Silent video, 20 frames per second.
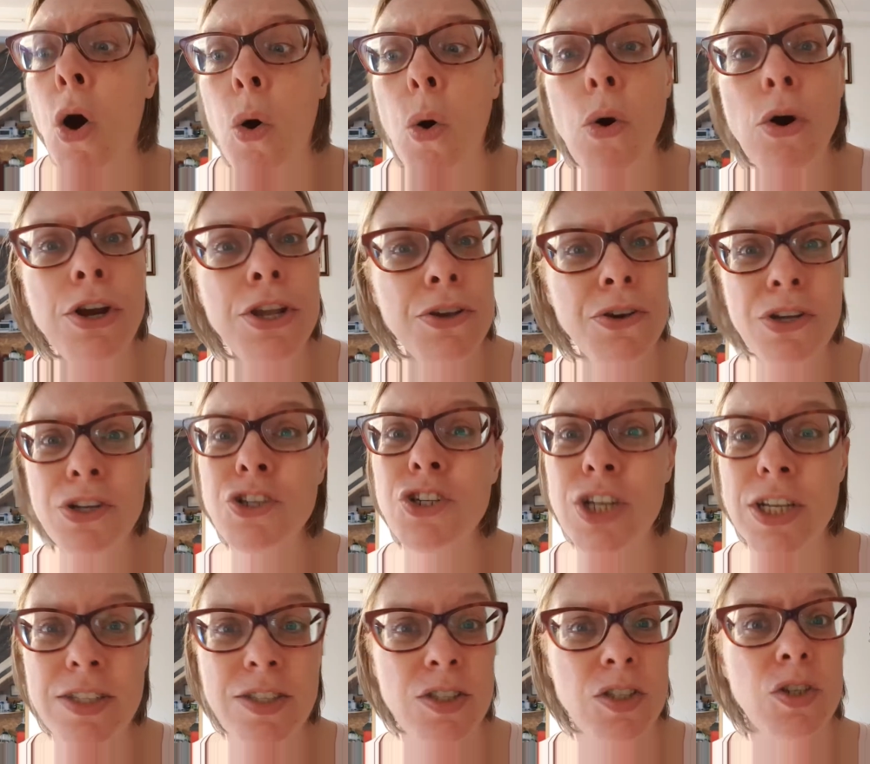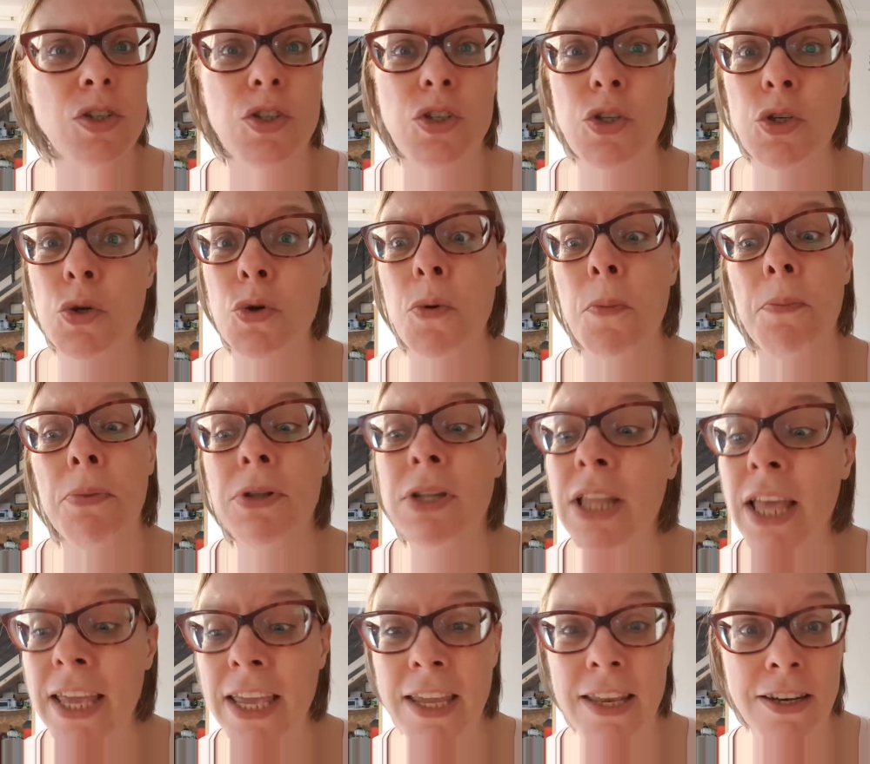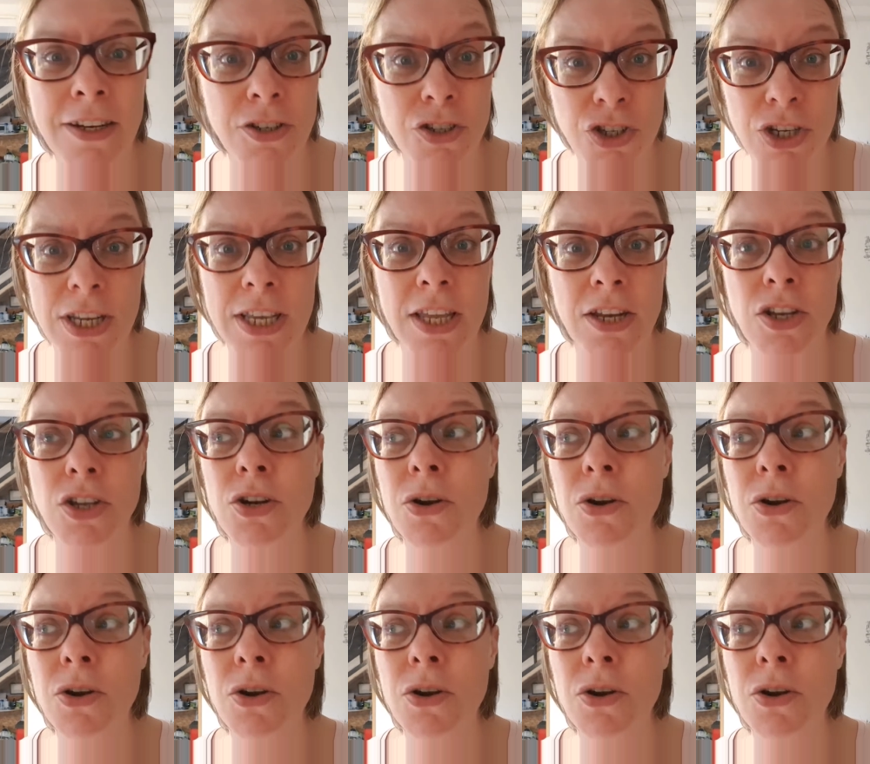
or you can just do plain chicken.